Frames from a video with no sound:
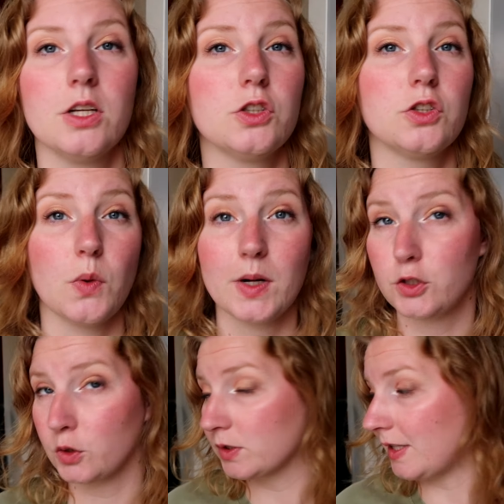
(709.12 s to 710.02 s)
So I
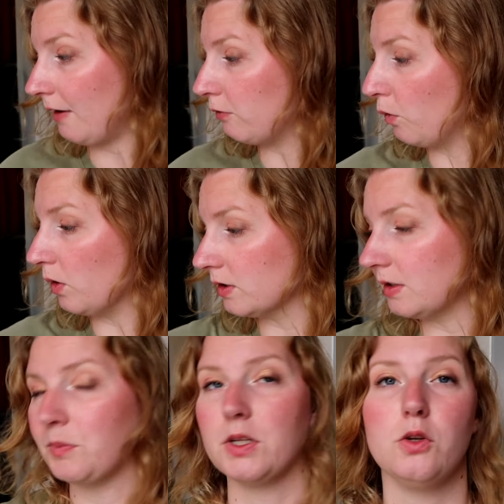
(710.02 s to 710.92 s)
chose that for
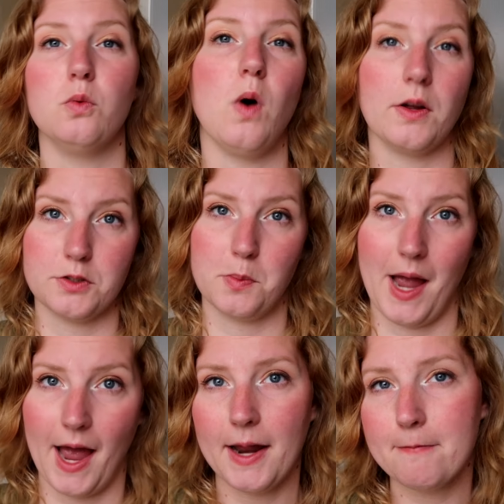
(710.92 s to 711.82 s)
something you want to
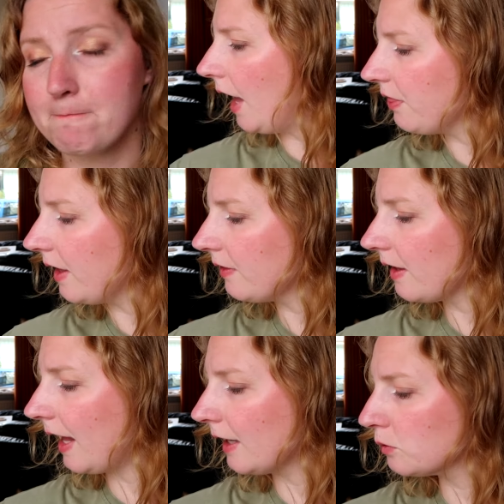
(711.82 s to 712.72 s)
pan. And then
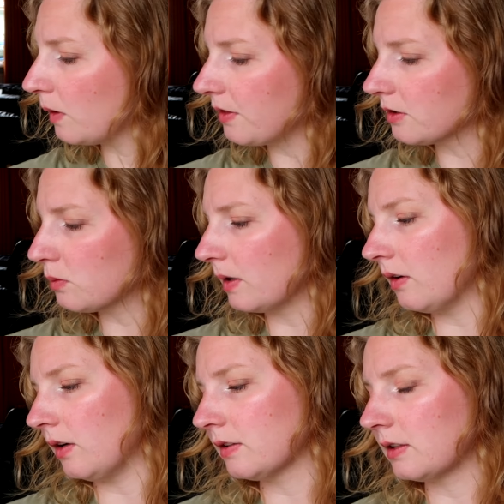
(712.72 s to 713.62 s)
the last one, this one
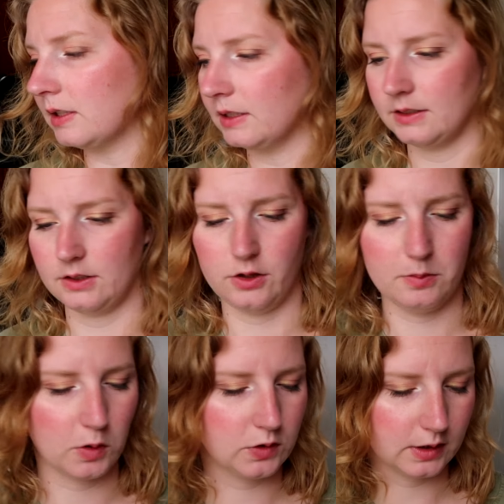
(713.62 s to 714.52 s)
honestly is the
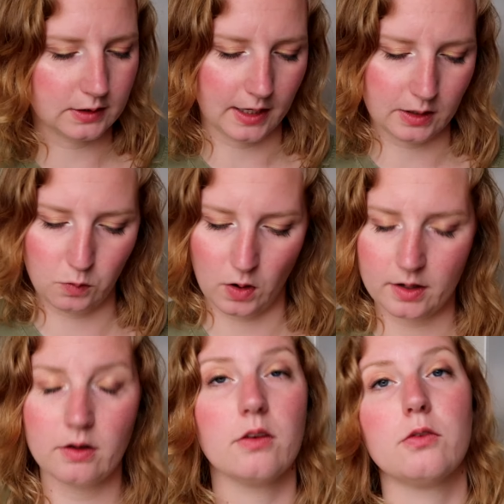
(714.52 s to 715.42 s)
most exciting
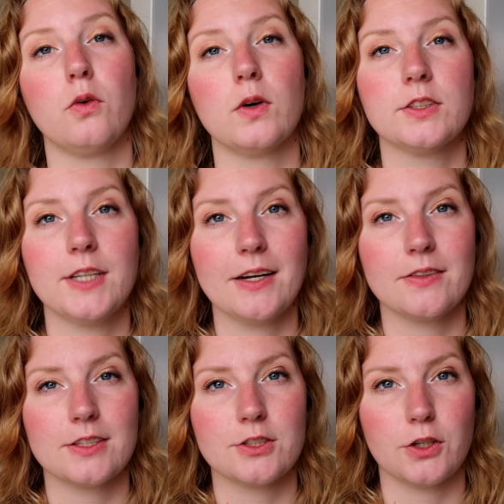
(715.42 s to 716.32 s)
one. For
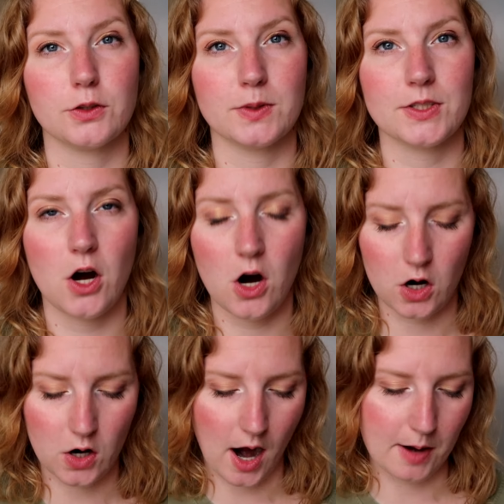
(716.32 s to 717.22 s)
shadow that starts with
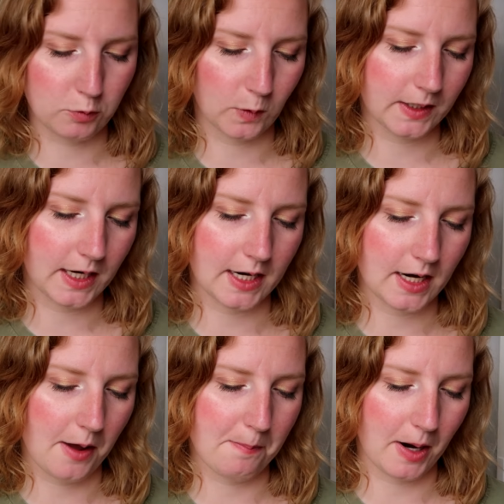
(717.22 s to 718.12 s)
R, I'm rolling in
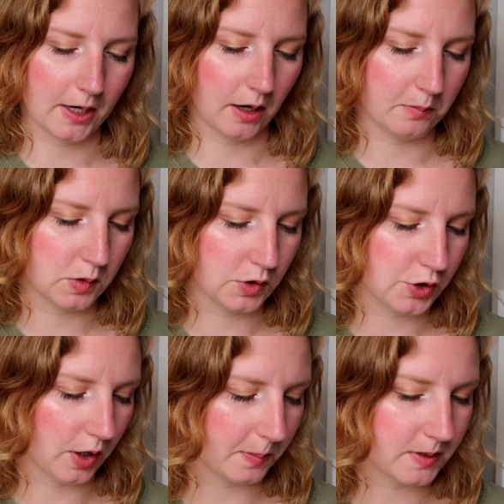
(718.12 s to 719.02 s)
a Mica Beauty
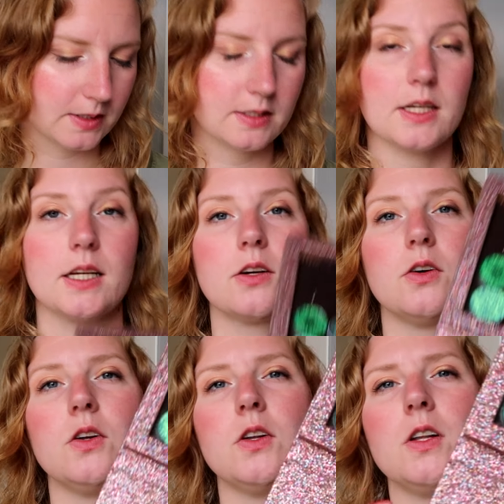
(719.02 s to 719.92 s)
Shop
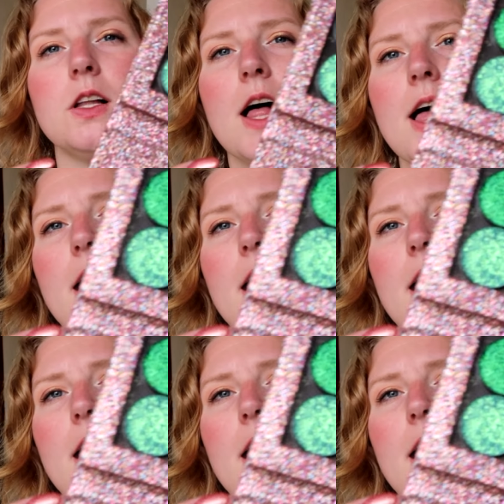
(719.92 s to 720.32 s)
single